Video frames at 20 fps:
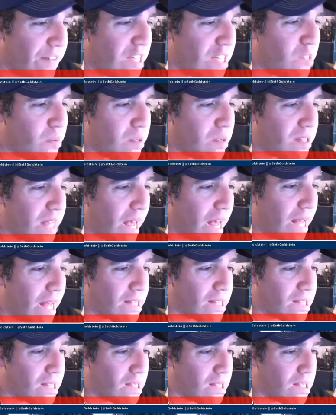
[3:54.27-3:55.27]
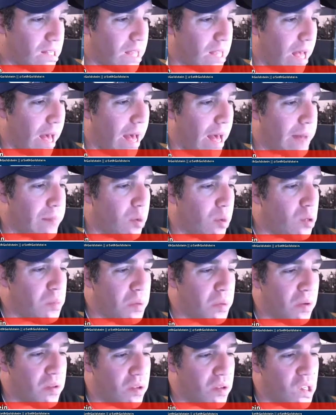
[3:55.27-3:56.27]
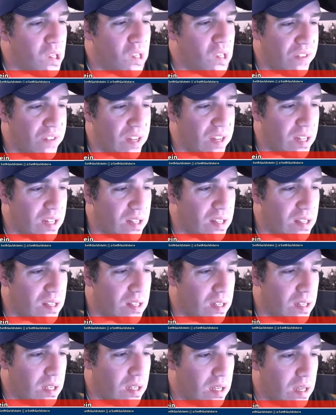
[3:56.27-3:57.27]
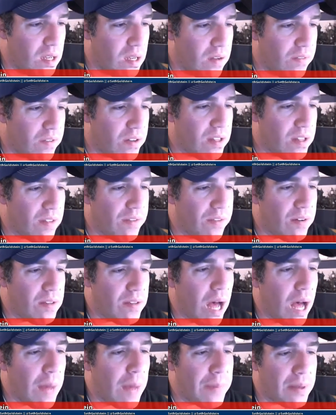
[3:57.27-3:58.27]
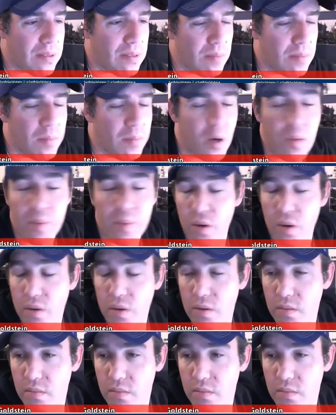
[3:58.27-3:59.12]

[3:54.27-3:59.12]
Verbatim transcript: Facebook tests uh, multiple news feeds for different topics on mobile.